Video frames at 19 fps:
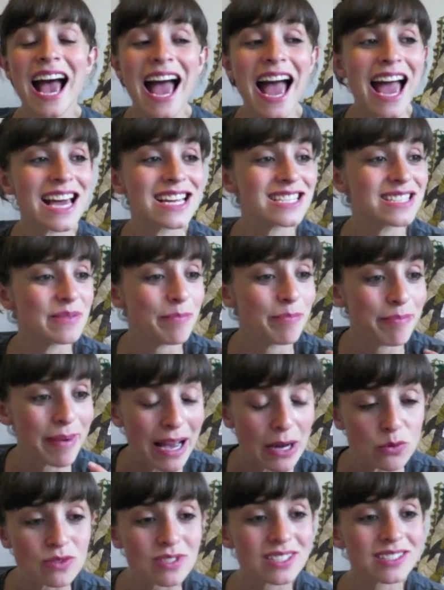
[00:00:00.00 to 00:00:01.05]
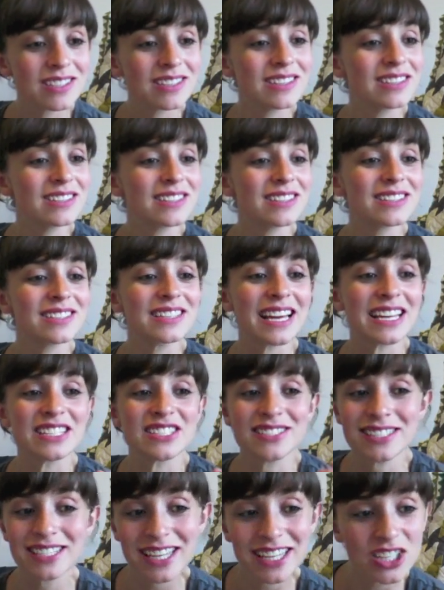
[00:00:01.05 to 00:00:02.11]
and bouncers
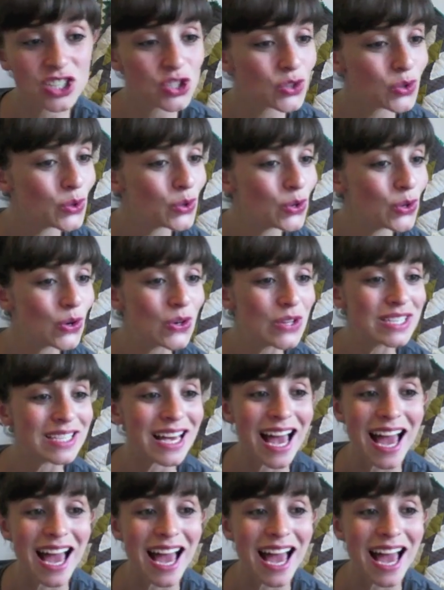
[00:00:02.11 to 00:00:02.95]
and jigsaws